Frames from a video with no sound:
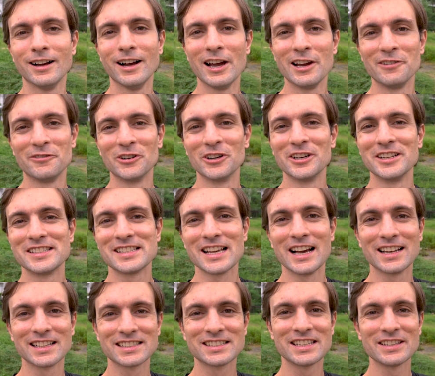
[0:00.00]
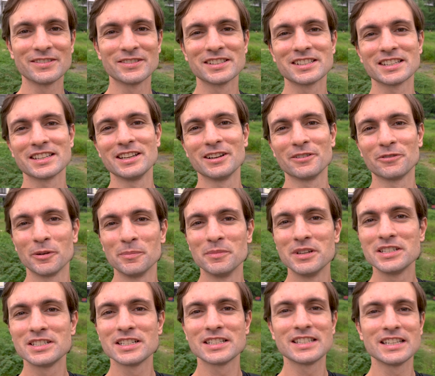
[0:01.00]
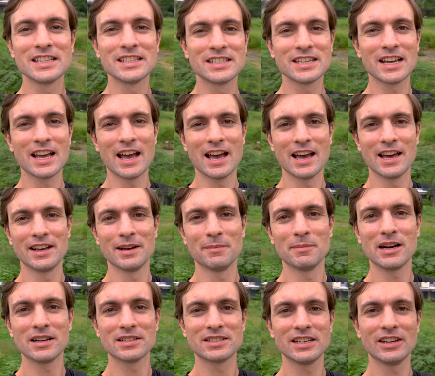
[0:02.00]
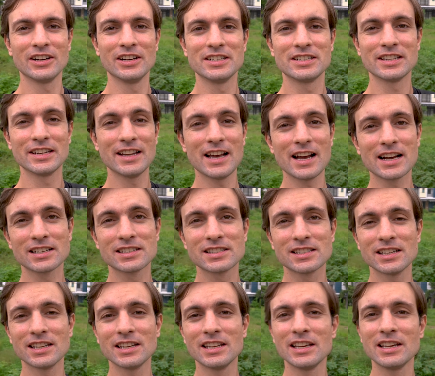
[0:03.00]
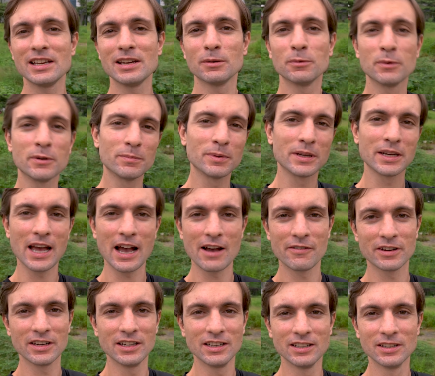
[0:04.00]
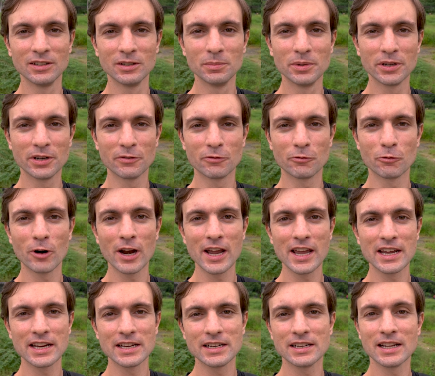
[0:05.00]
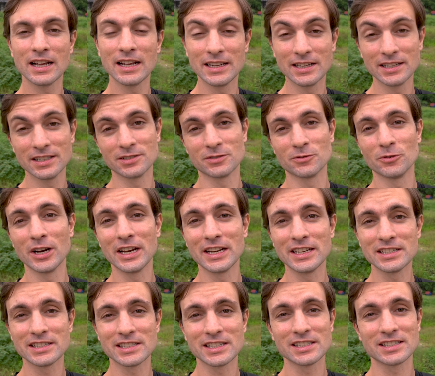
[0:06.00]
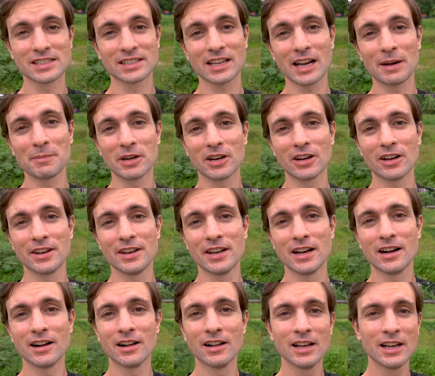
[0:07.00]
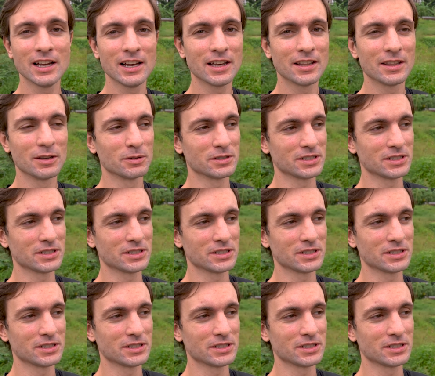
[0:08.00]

Hi everyone, it's Alex Stevenson here from Ninja Teacher, and I'm out here in Da Nang City. We've been having a little bit of rain. It is rainy season coming on now. There